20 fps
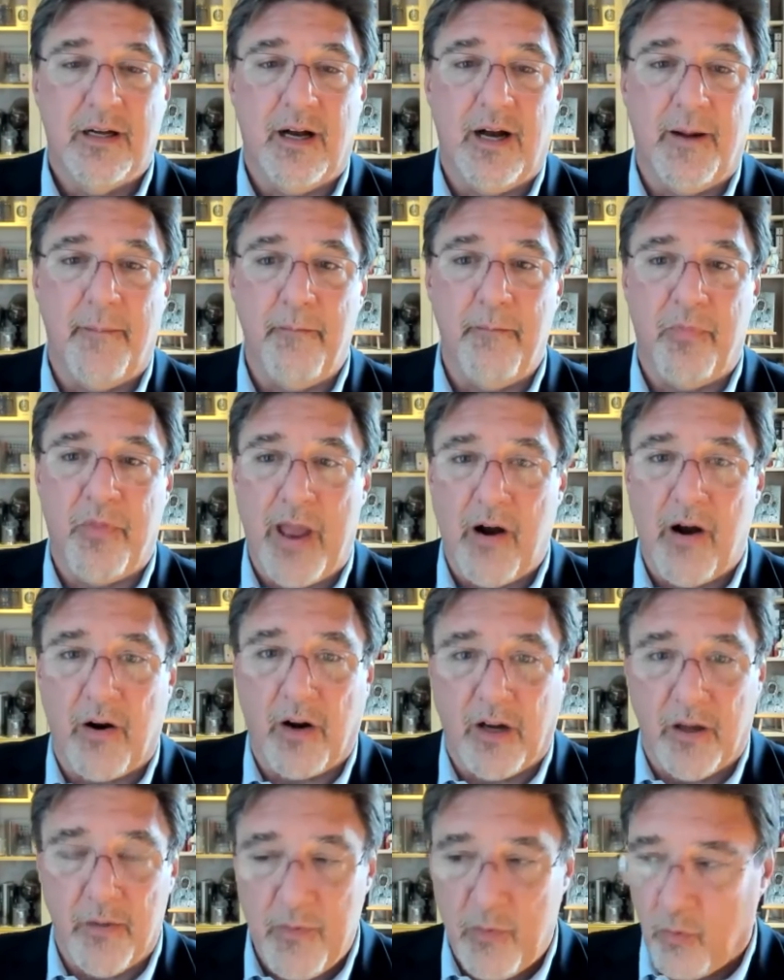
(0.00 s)
Um, they
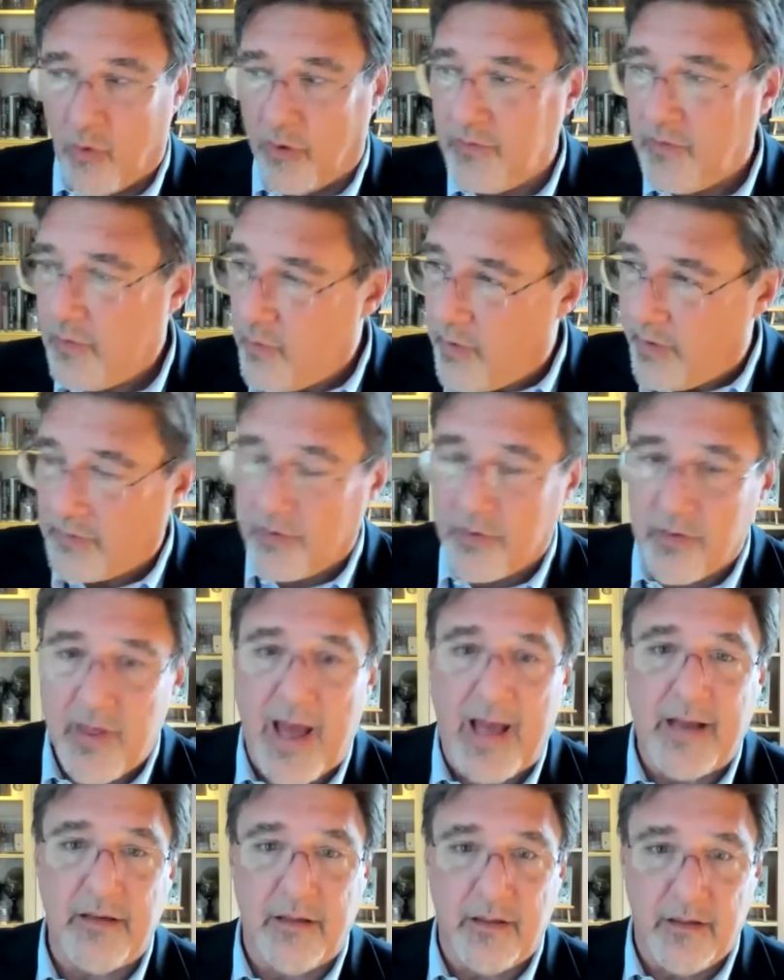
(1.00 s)
are once you enter
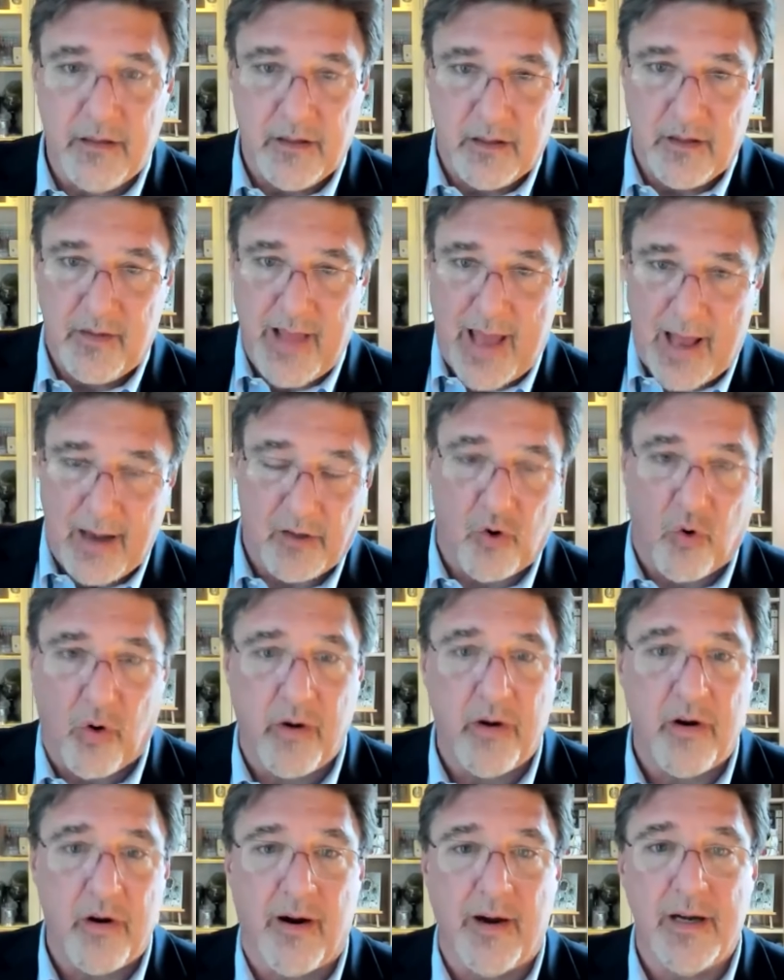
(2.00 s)
that that
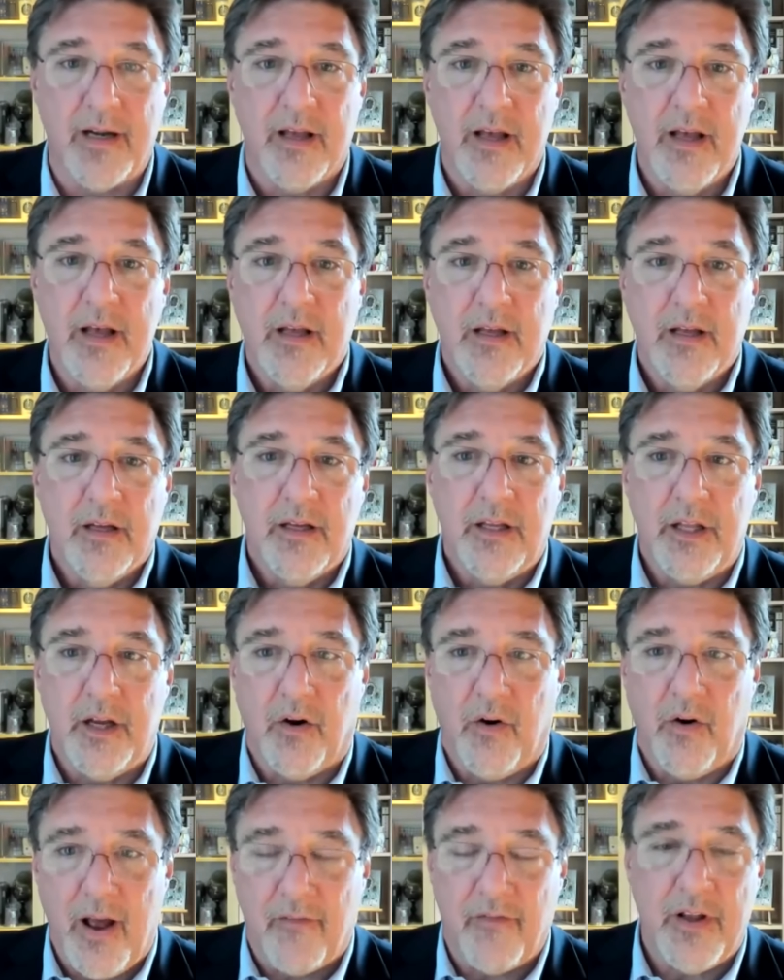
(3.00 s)
courtyard, you
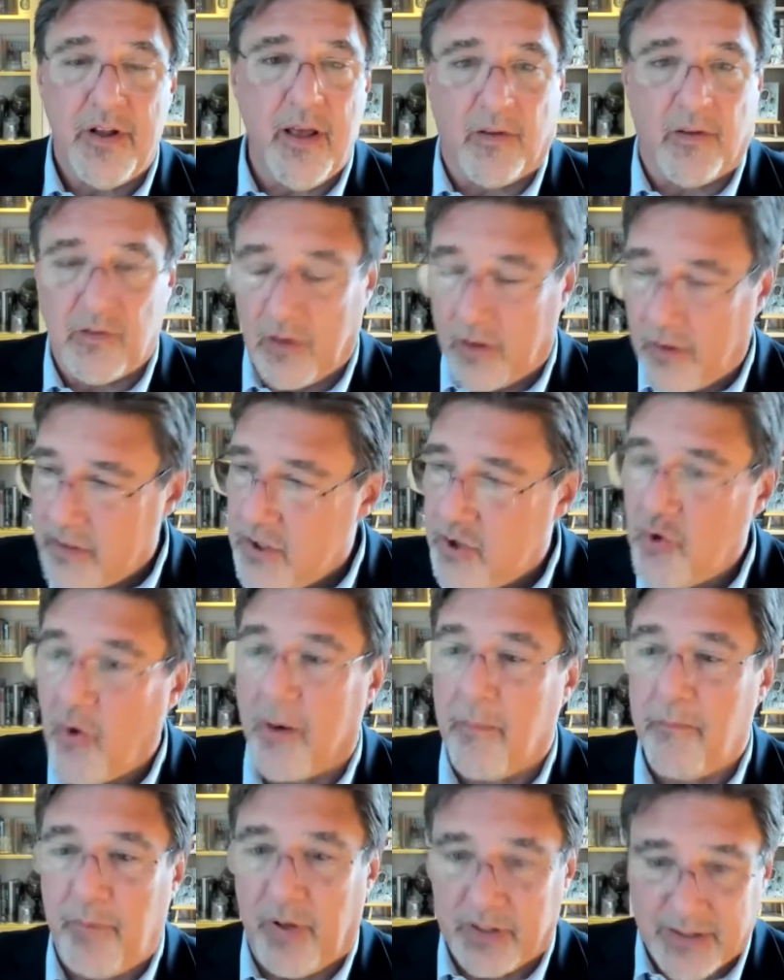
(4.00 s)
know every as long as you
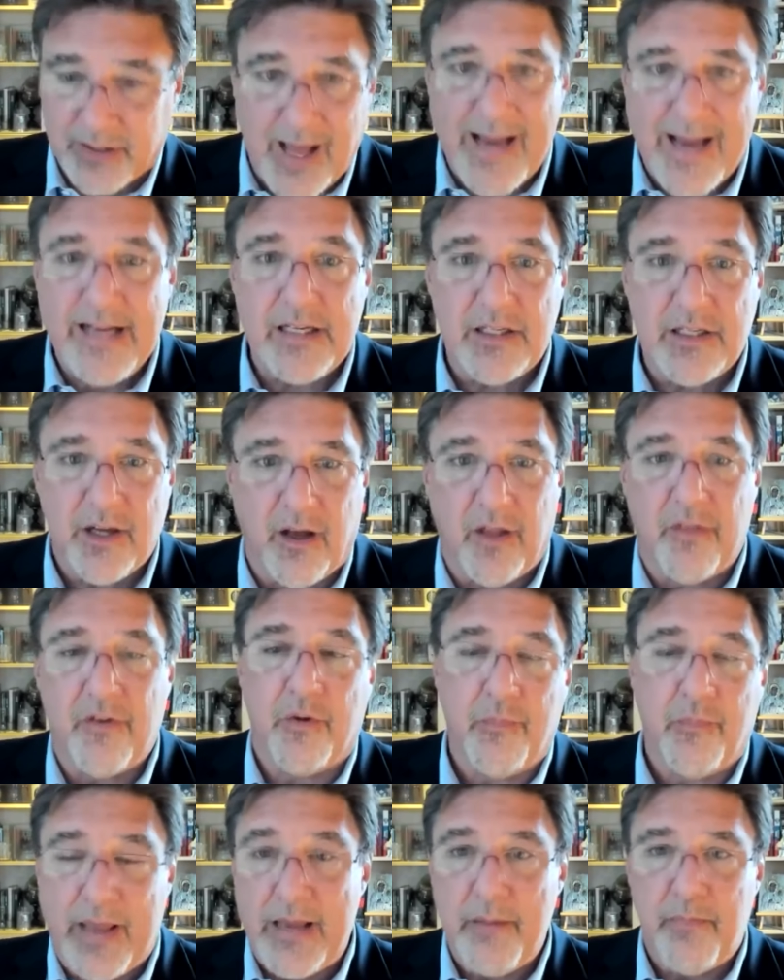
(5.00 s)
are polite to
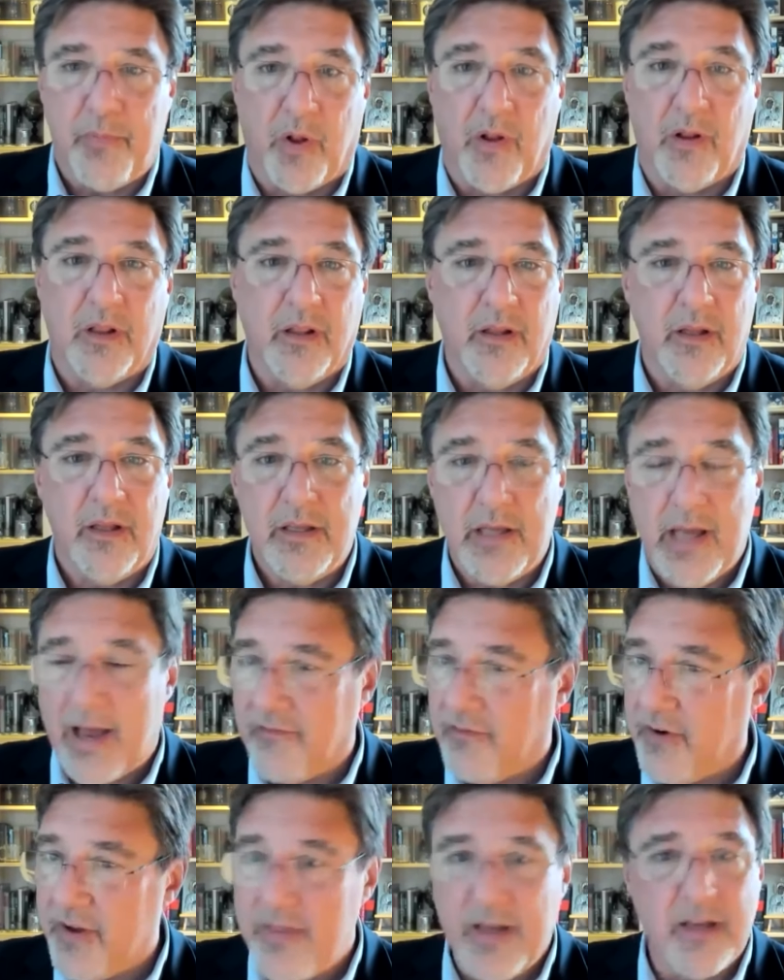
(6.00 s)
other people,
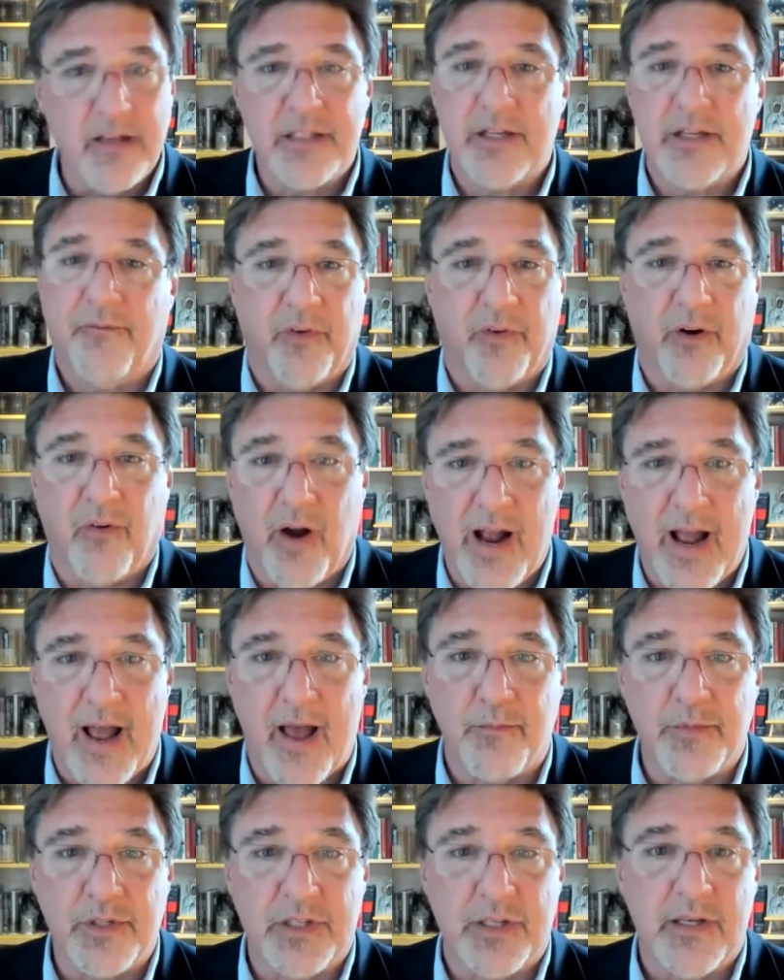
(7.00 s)
everything is up for
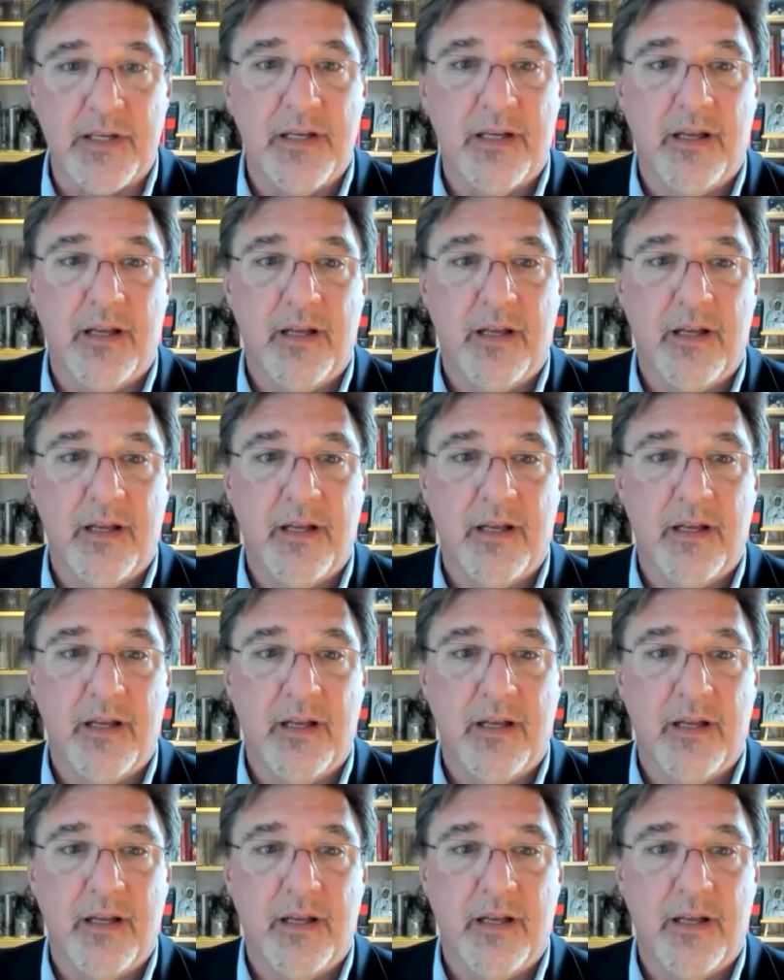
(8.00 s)
grabs.